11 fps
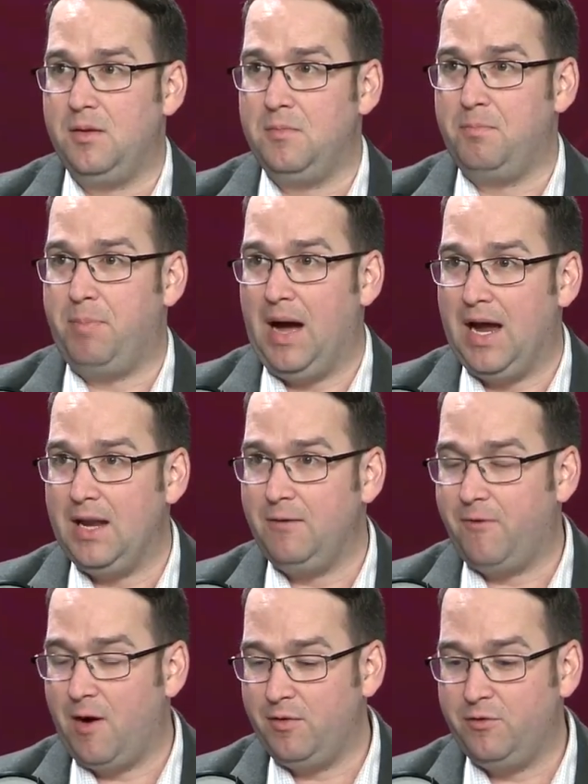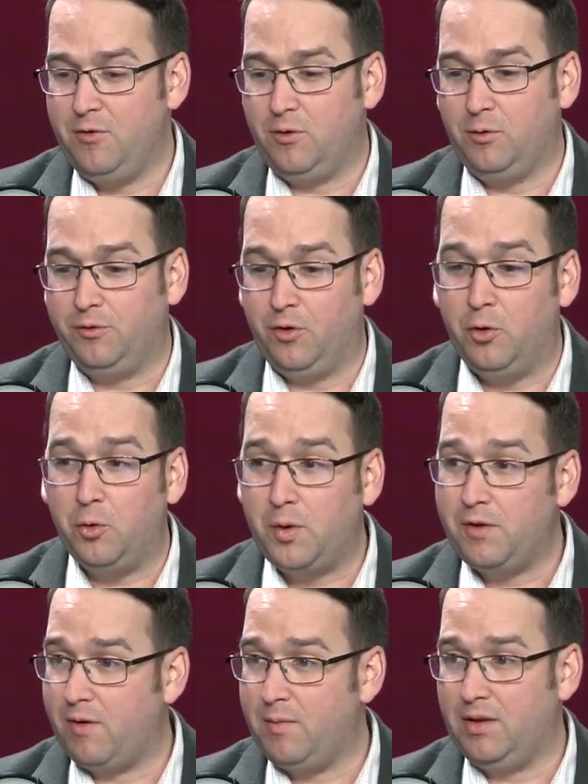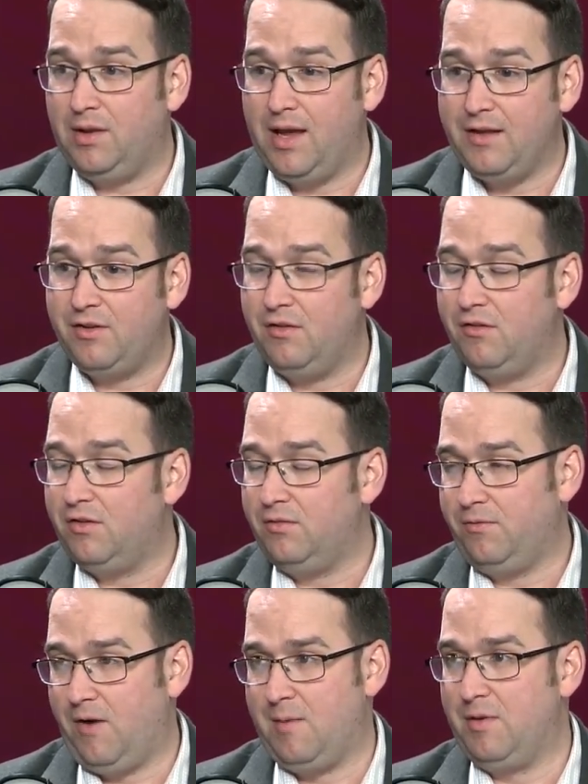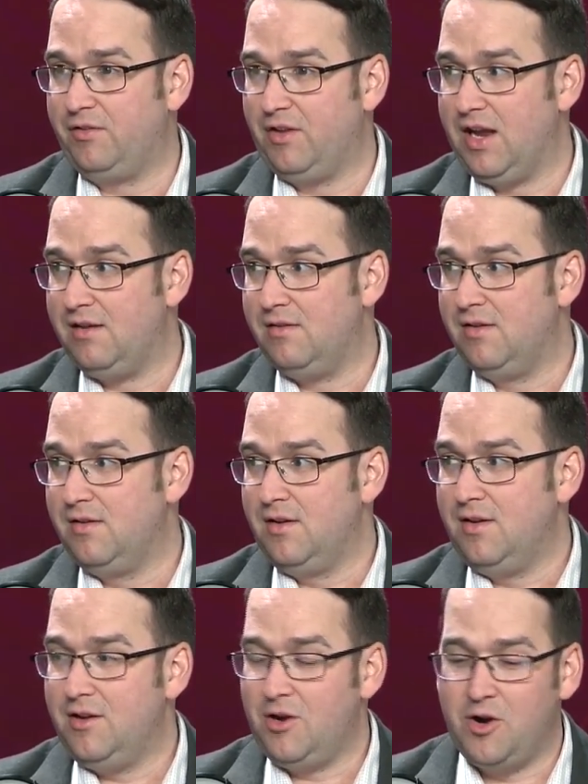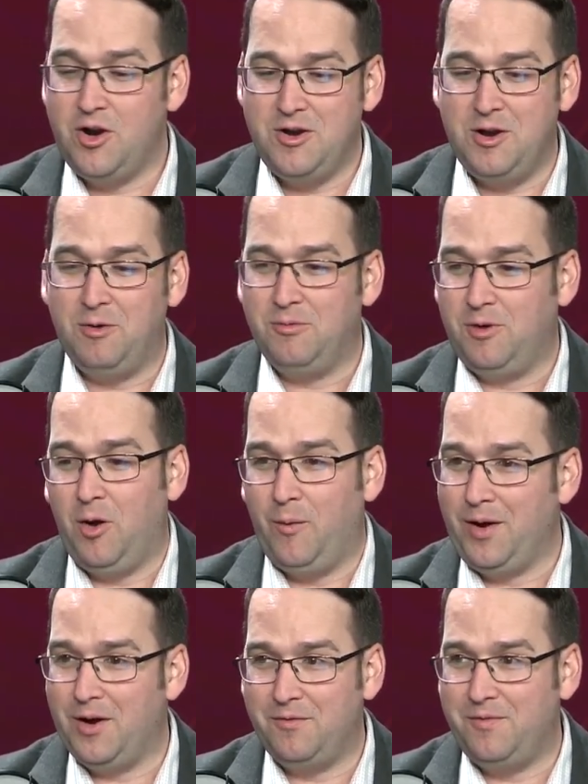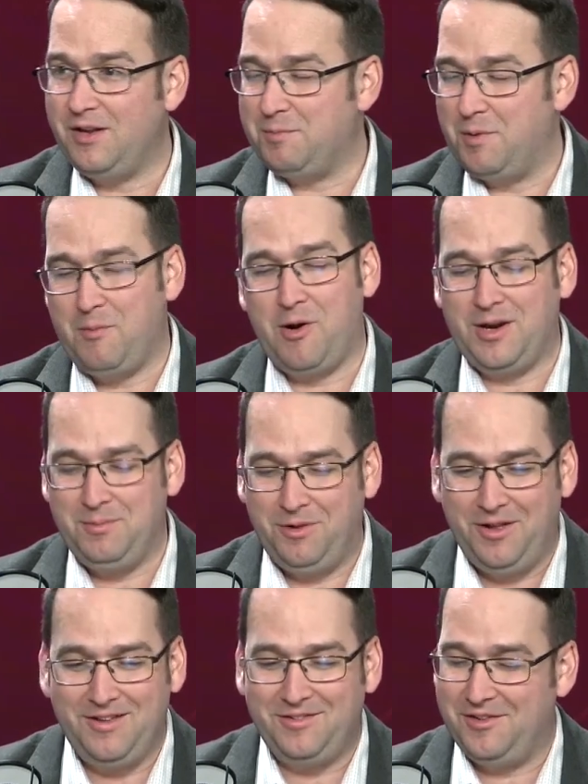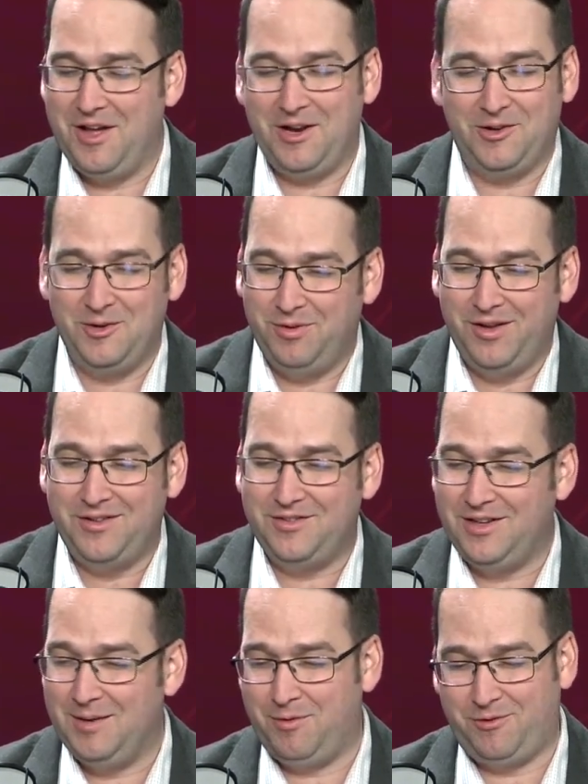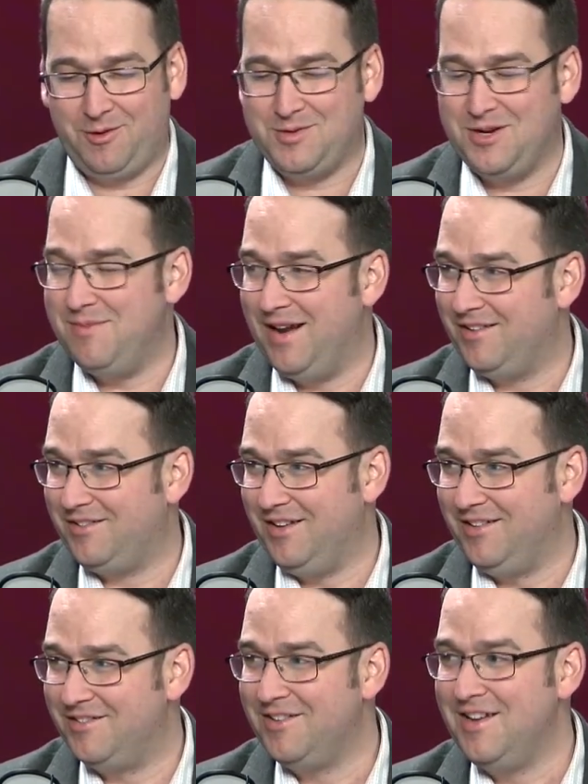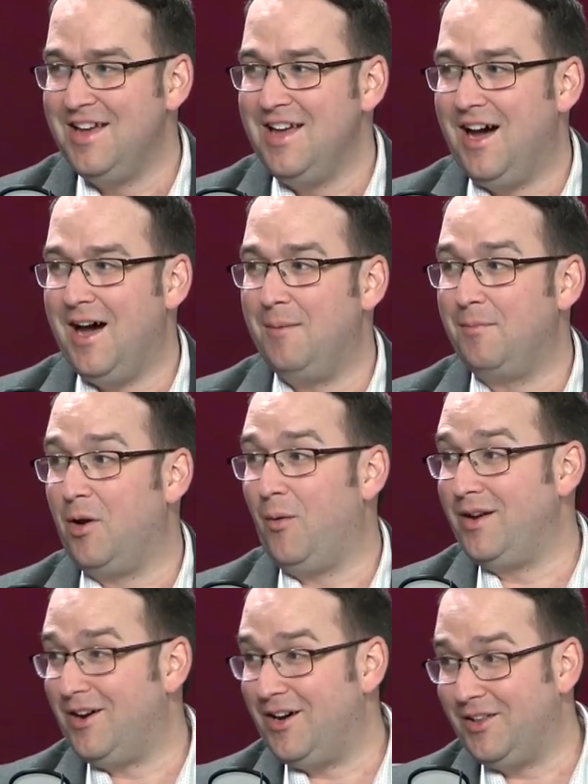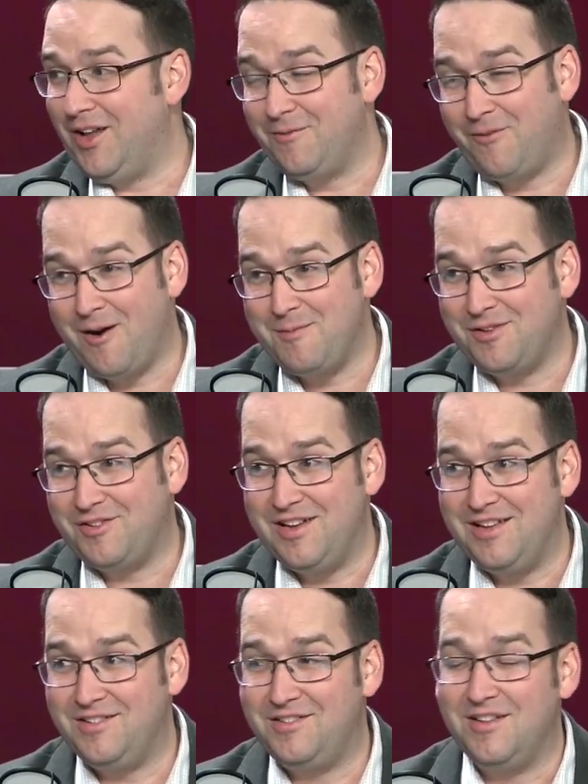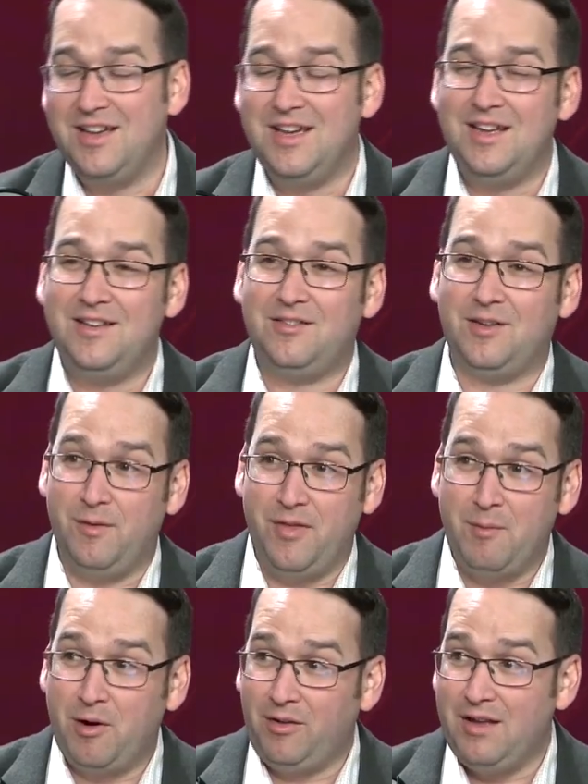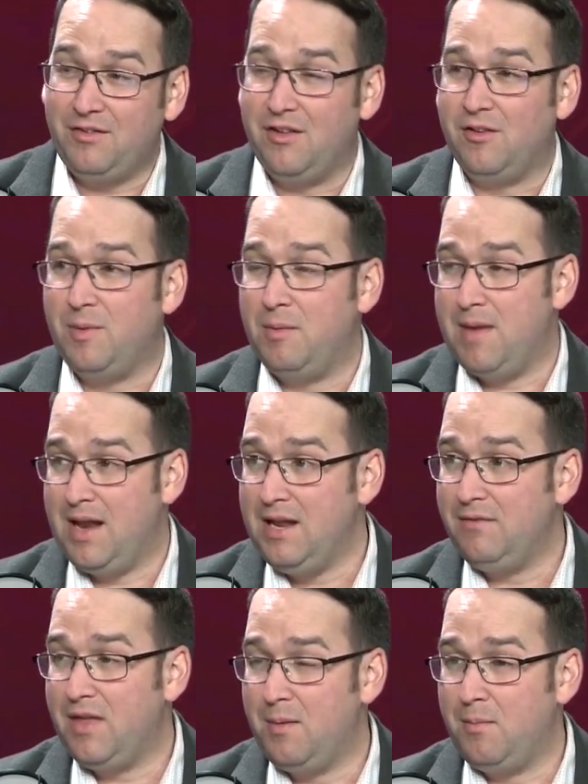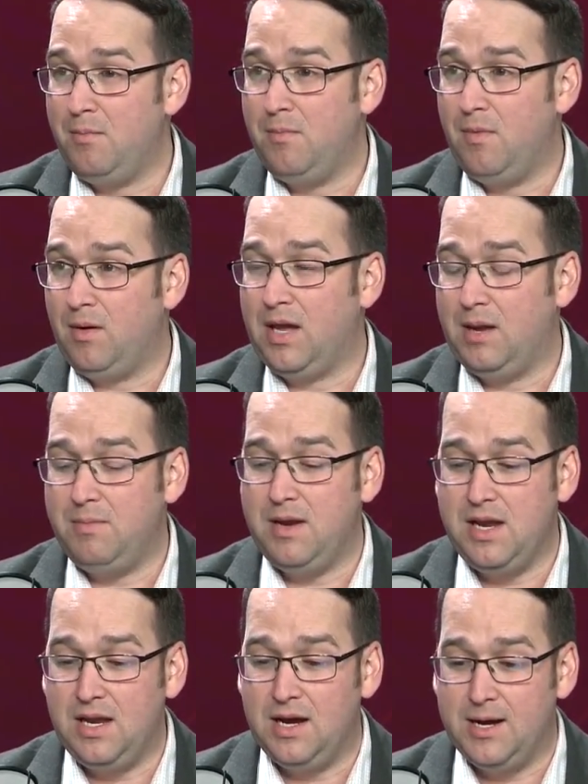Buying pharmaceuticals only from a licensed pharmacy. Going on Facebook Marketplace is not a good place to get prescription medicines. Going to online pharmacies, some of them are licensed, but many of them can be